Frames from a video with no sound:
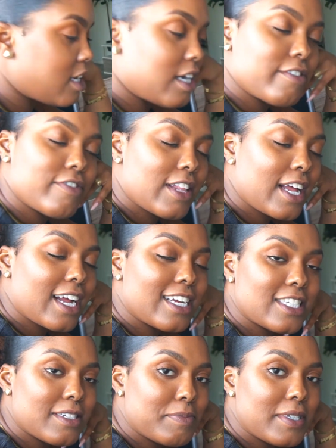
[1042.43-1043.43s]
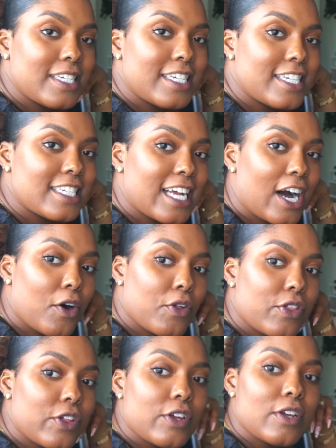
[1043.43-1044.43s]
I feel like I should be eating
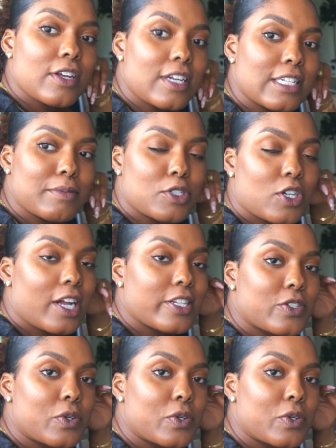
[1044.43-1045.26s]
healthy because I'm trying